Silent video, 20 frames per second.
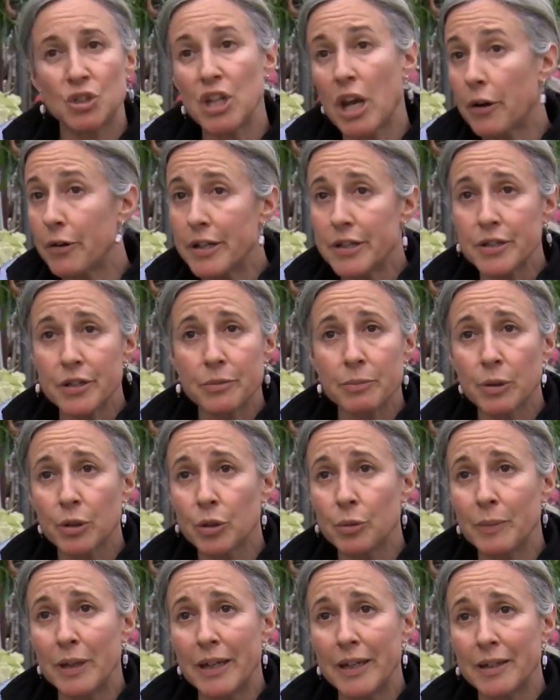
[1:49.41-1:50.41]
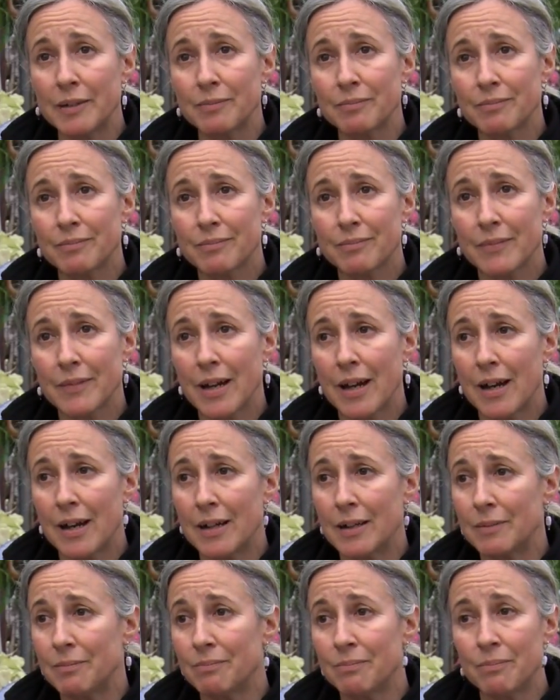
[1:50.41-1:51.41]
Cherries are blooming,
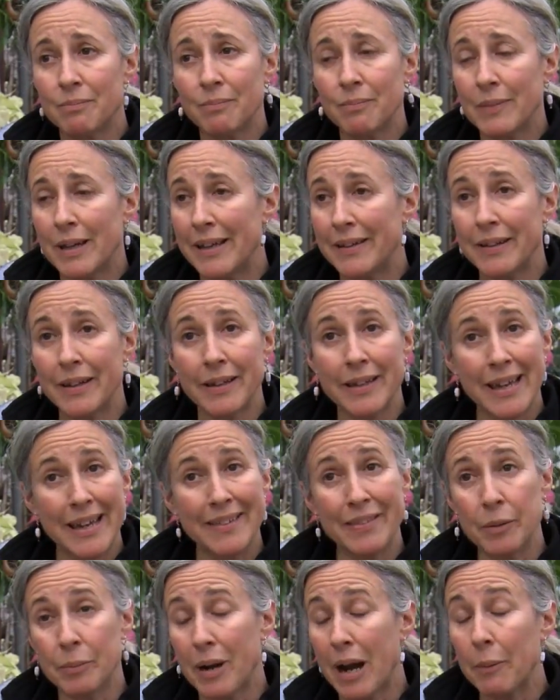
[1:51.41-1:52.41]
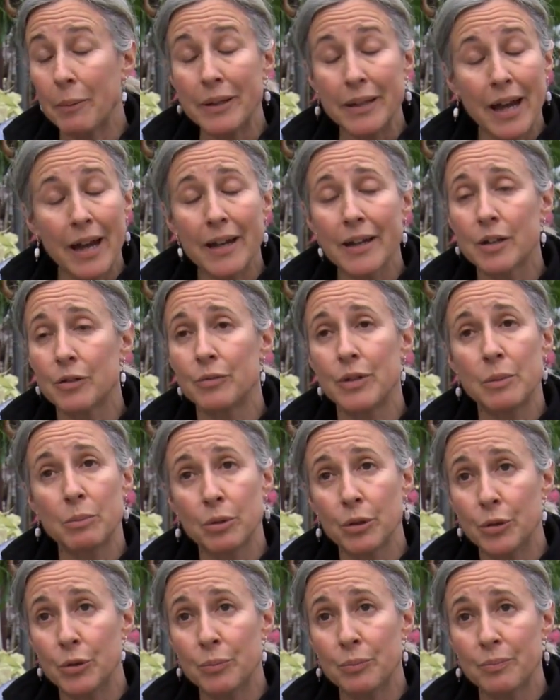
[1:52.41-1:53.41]
and again, they're probably not going to
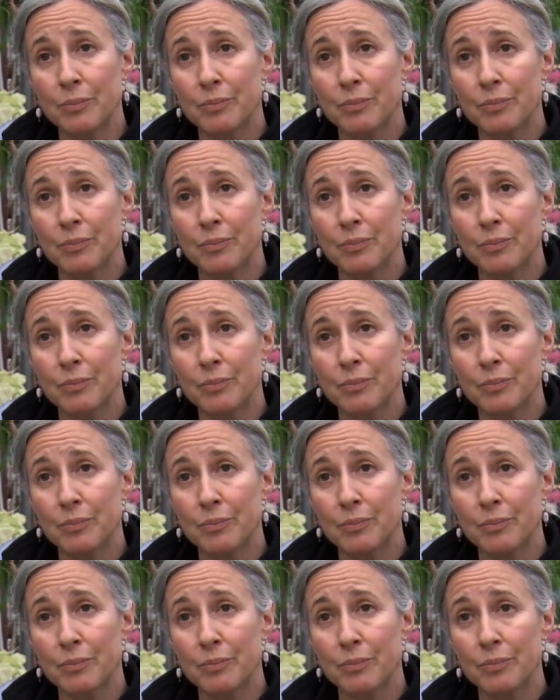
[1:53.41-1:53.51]
rebloom.